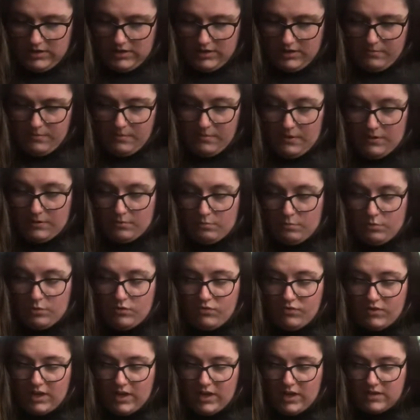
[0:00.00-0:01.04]
I remember how the
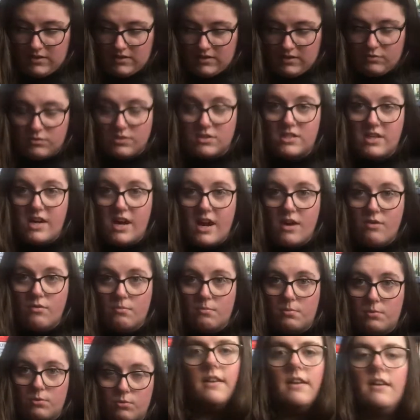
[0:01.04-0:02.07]
movie ends. It was
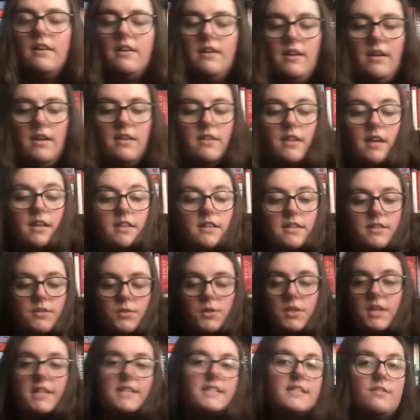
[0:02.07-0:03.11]
terrible. And then this
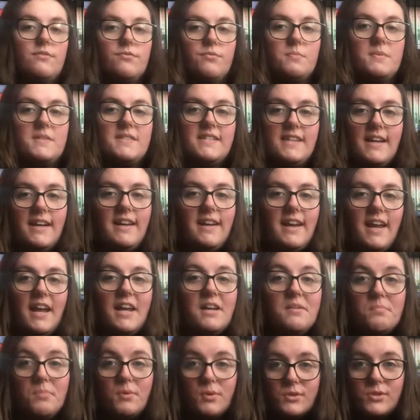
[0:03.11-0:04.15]
one isn't from a
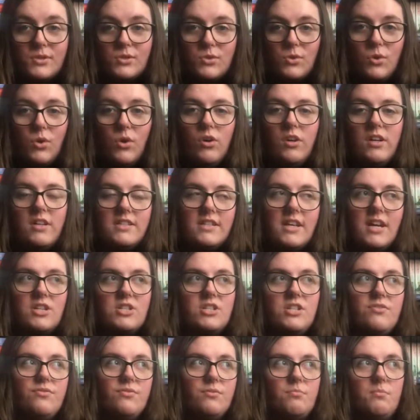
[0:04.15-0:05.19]
secondhand bookstore, it's
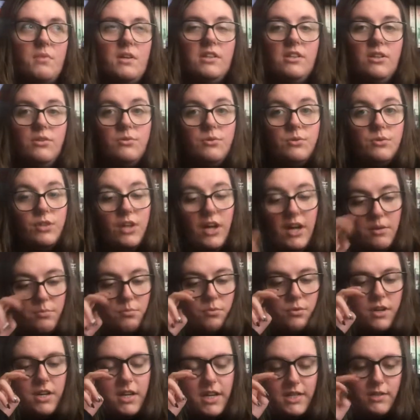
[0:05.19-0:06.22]
actually from my local
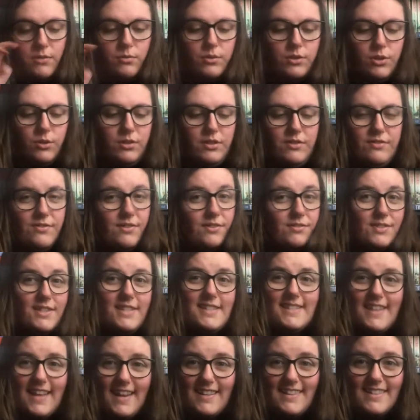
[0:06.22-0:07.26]
library, and it was only 50
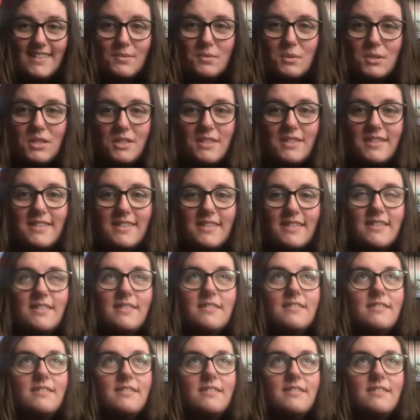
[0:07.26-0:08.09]
cents, which is